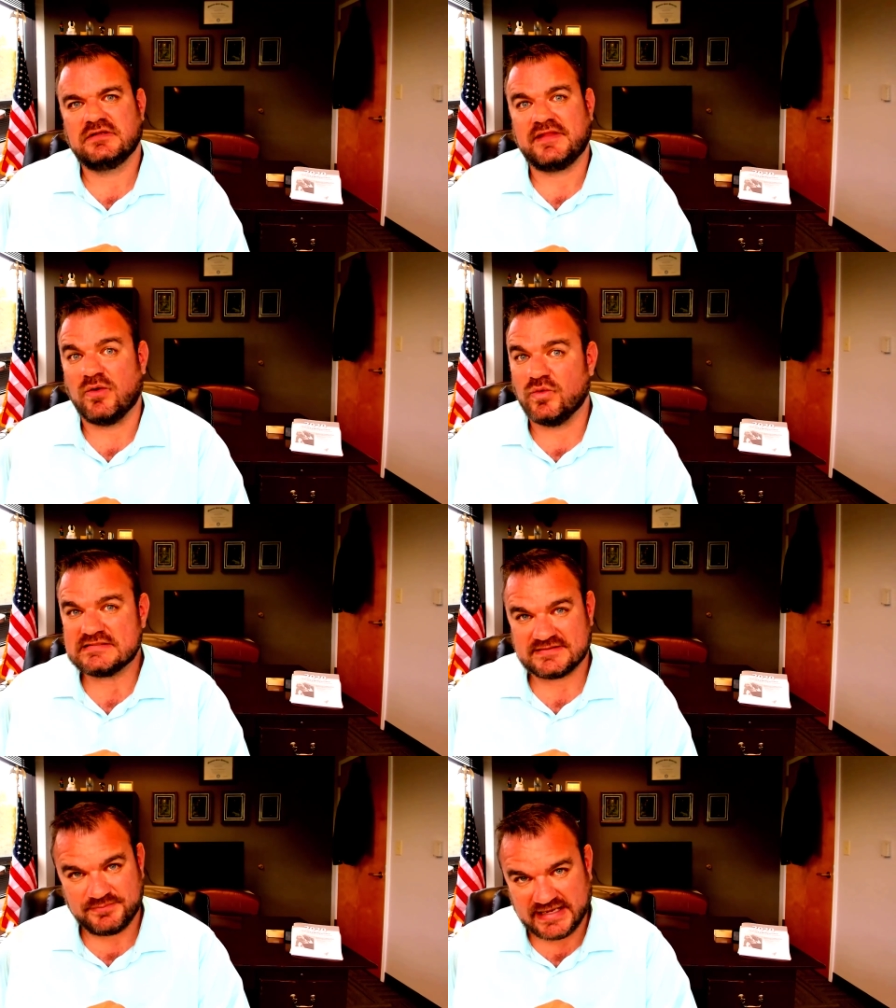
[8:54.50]
that
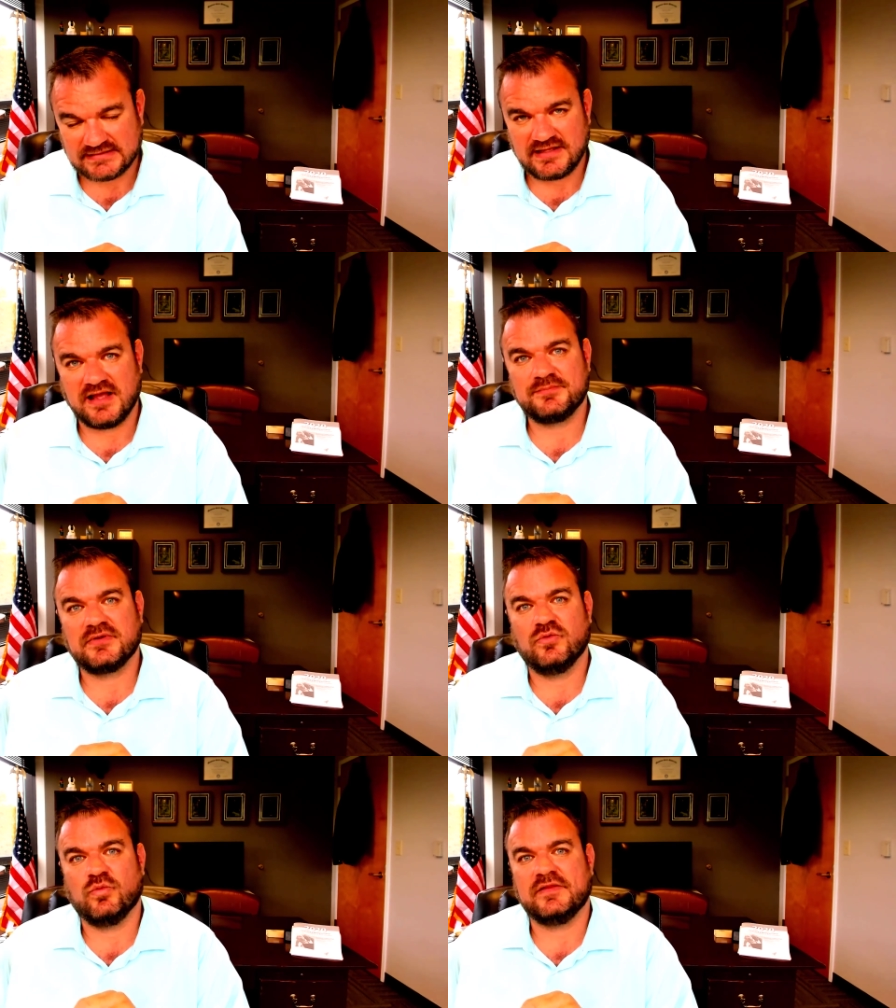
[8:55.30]
wasn't picked up
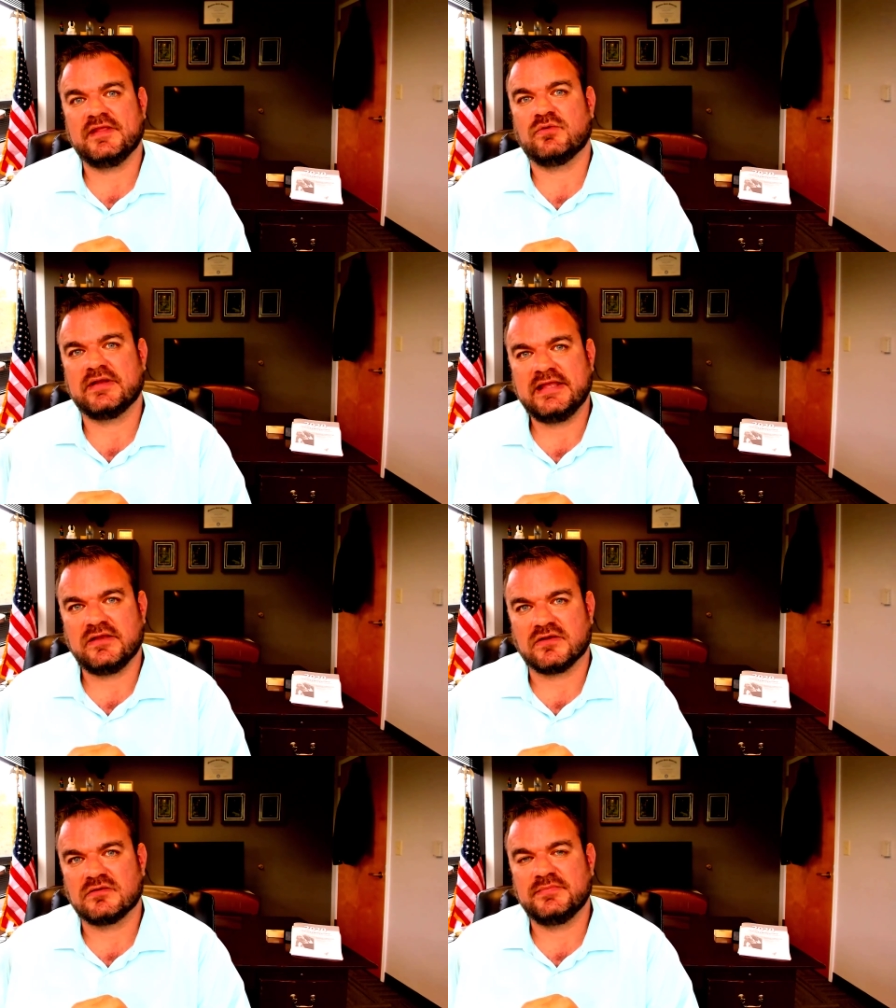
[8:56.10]
when they were
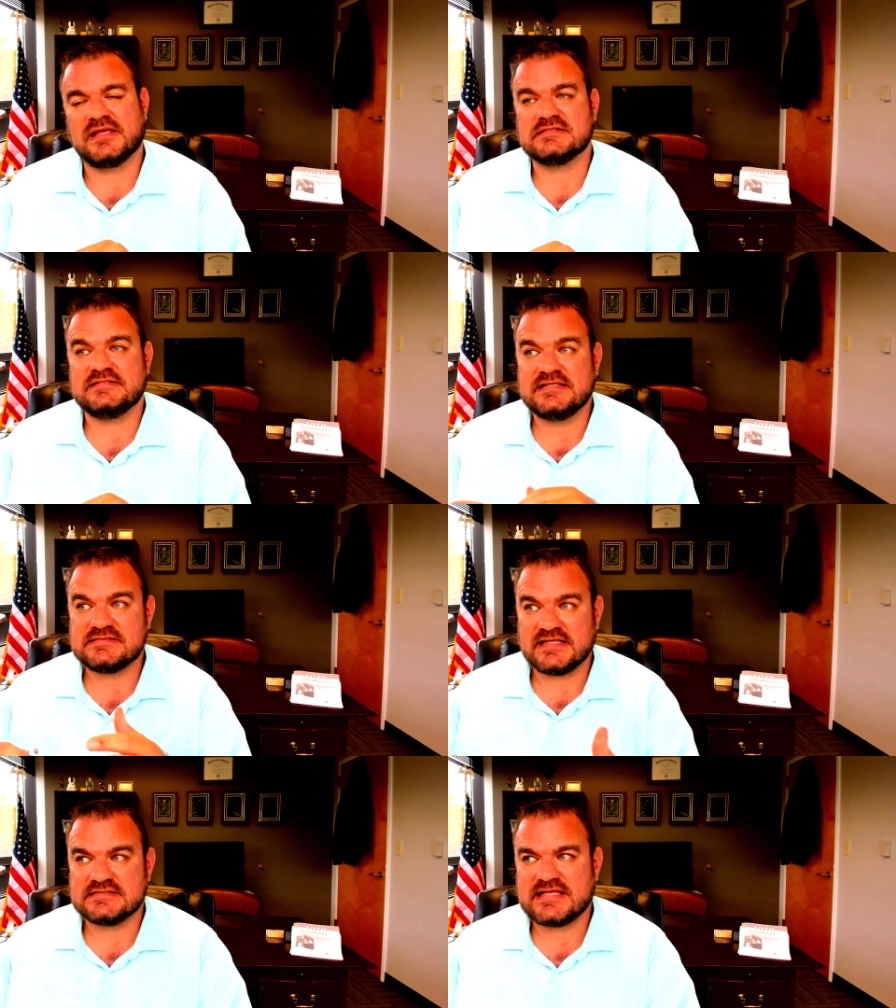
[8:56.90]
here, because these
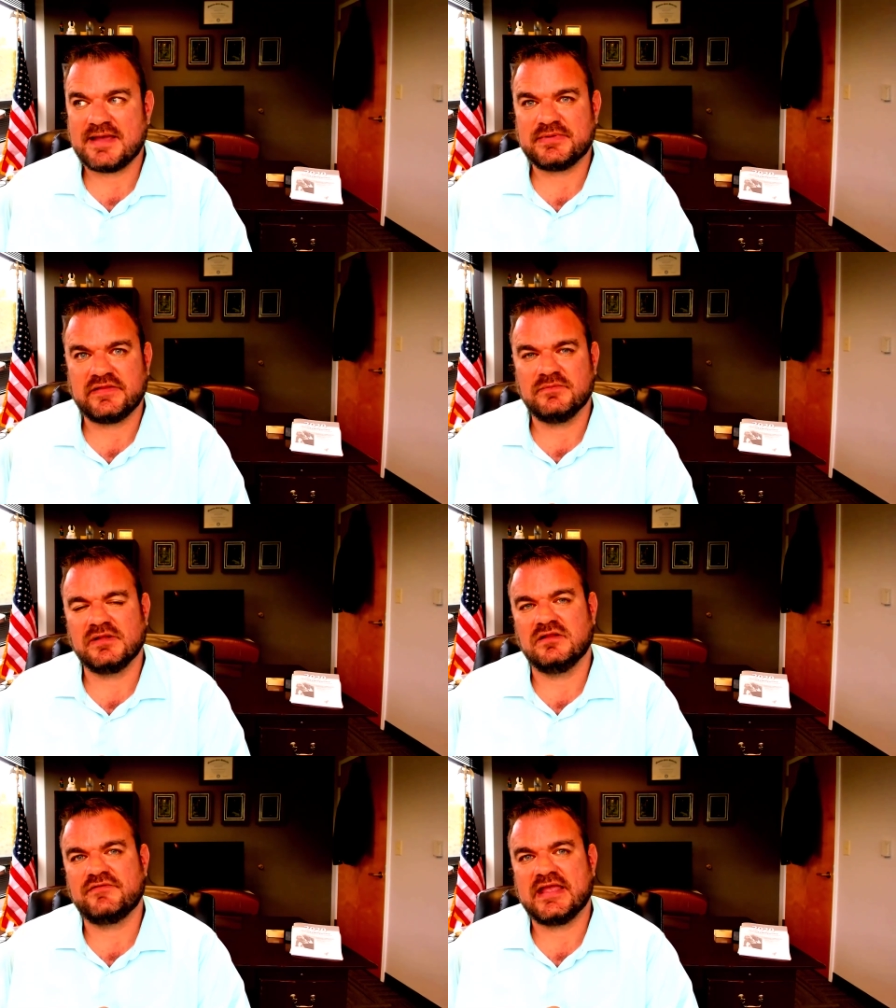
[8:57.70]
things happen in the
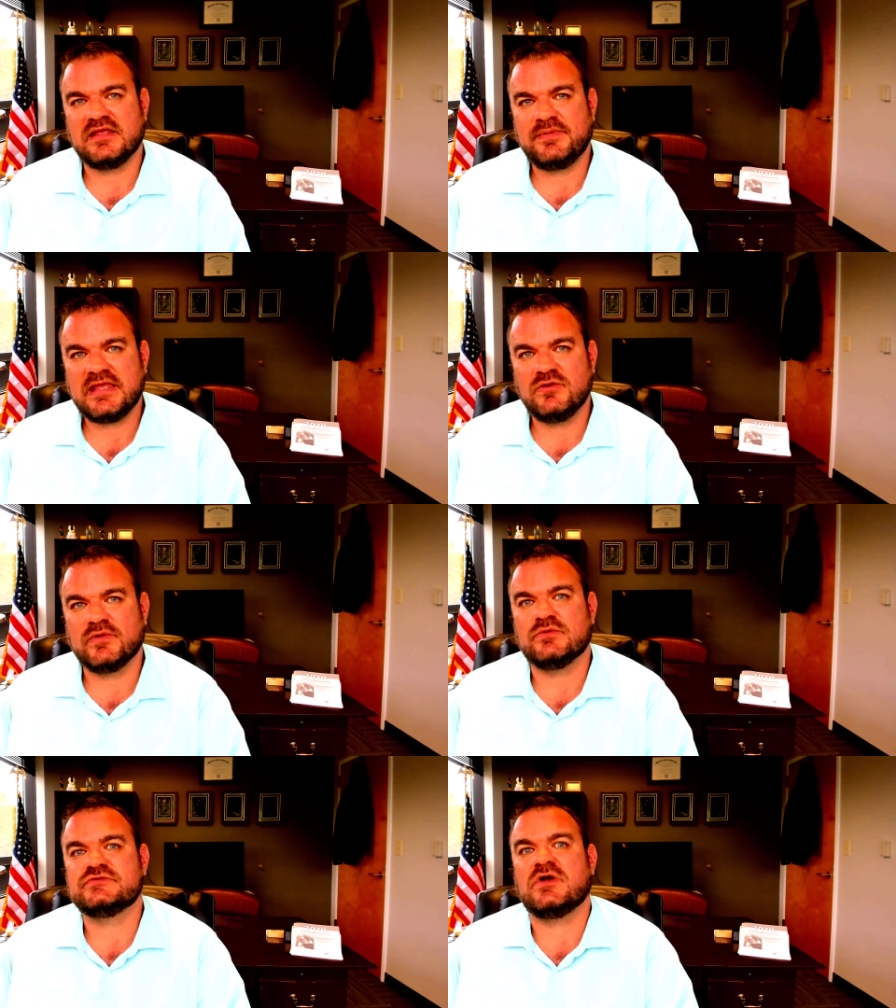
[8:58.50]
middle of AEP
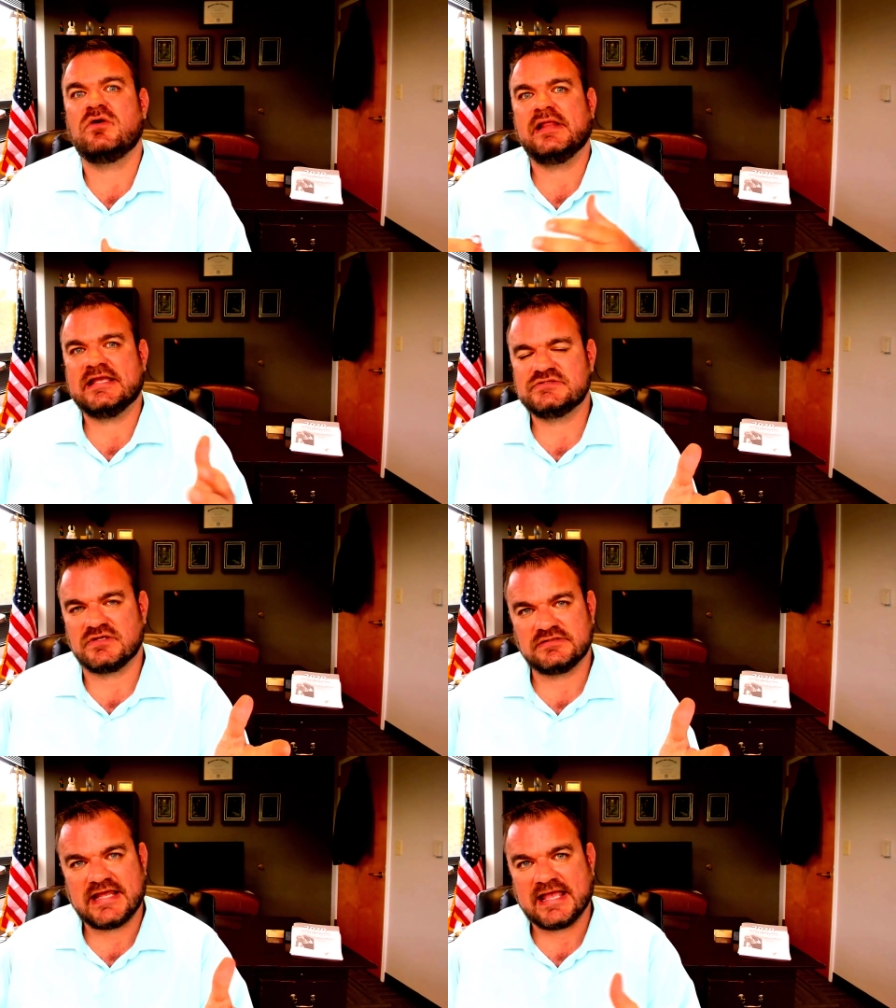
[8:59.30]
when it was all hands
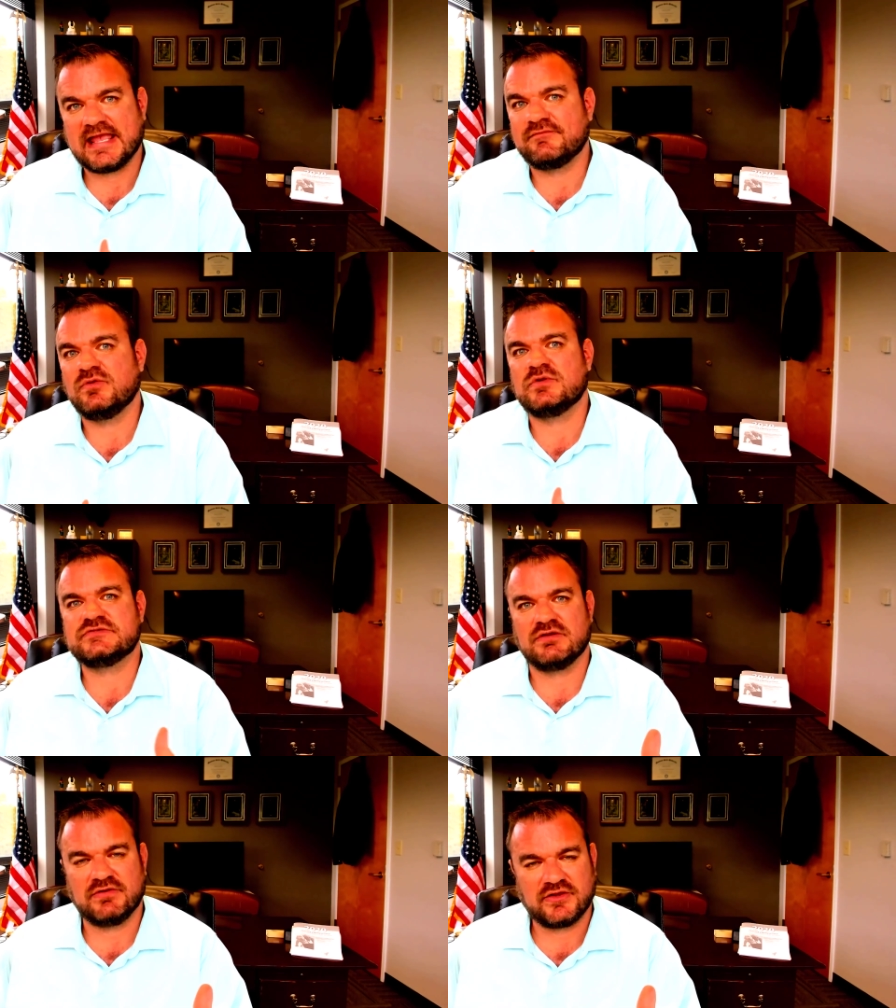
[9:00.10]
on deck,
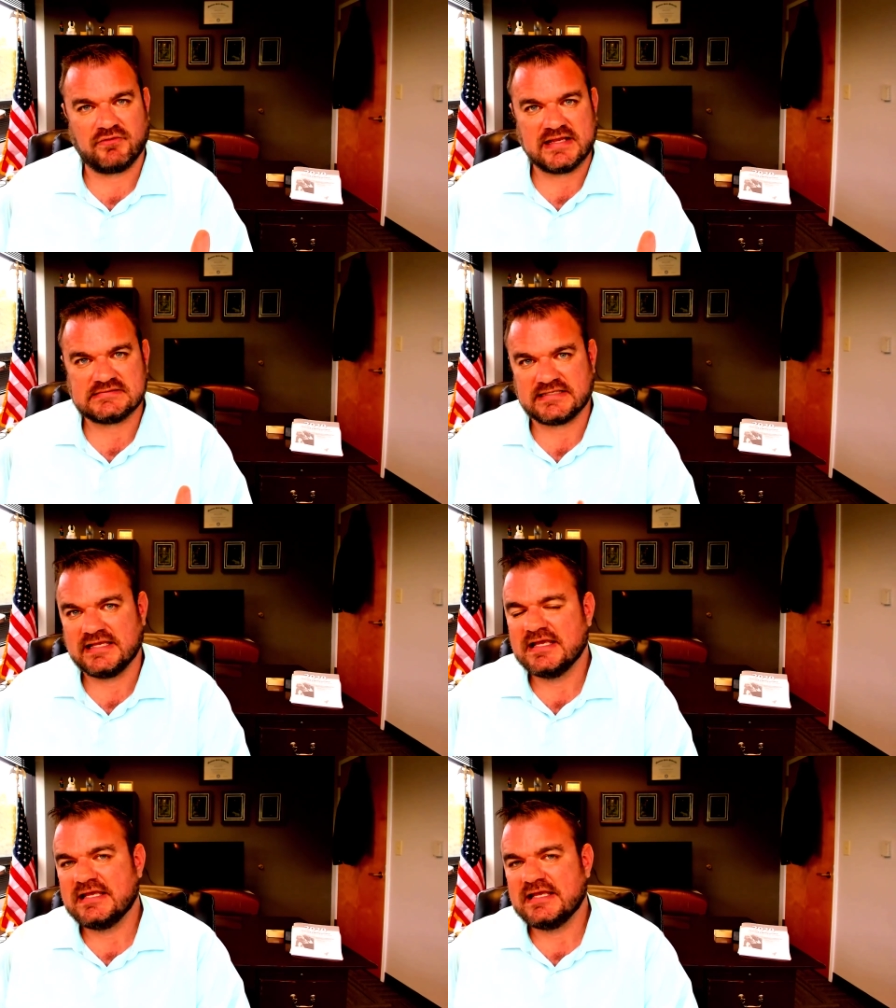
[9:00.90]
everyone's going crazy,